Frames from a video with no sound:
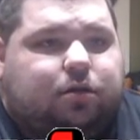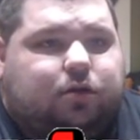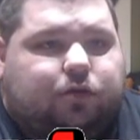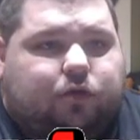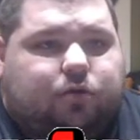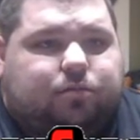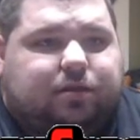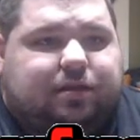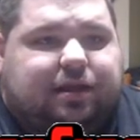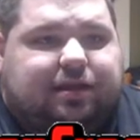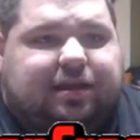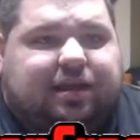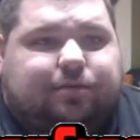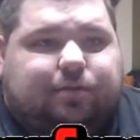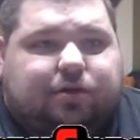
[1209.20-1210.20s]
Normally that
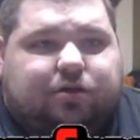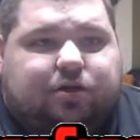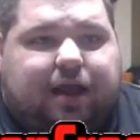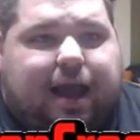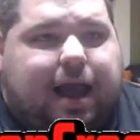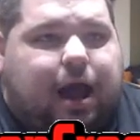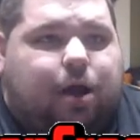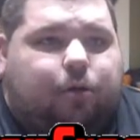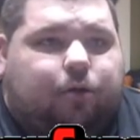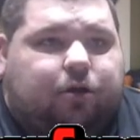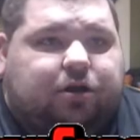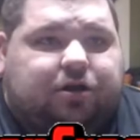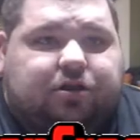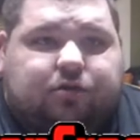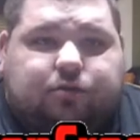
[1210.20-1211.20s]
takes me a good hour
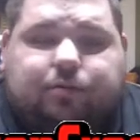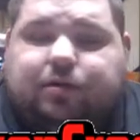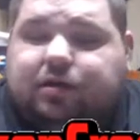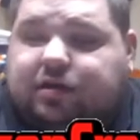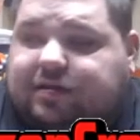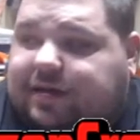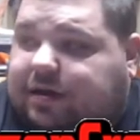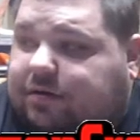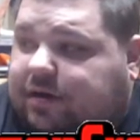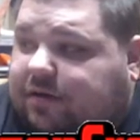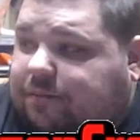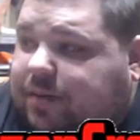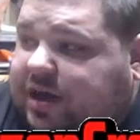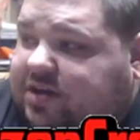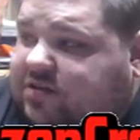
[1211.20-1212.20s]
to do because I don't
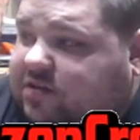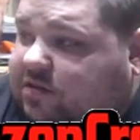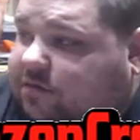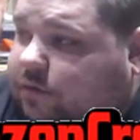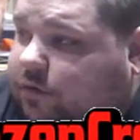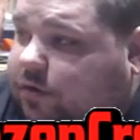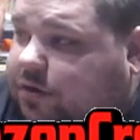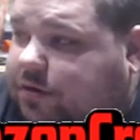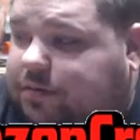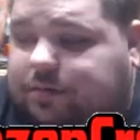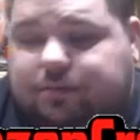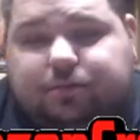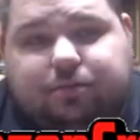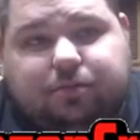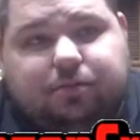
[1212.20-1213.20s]
have patience for it.
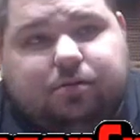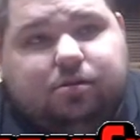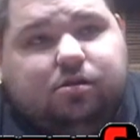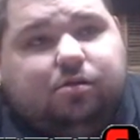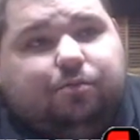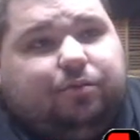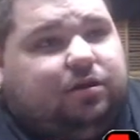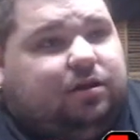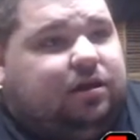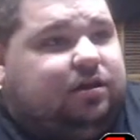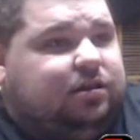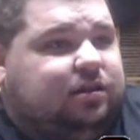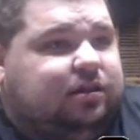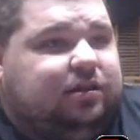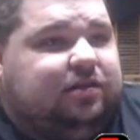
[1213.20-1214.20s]
But
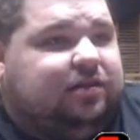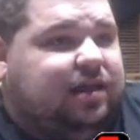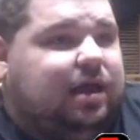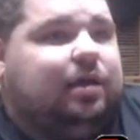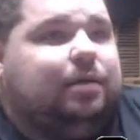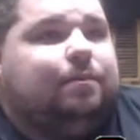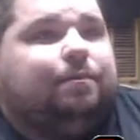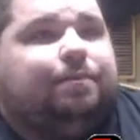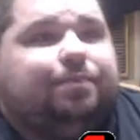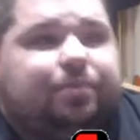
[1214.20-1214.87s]
luckily this time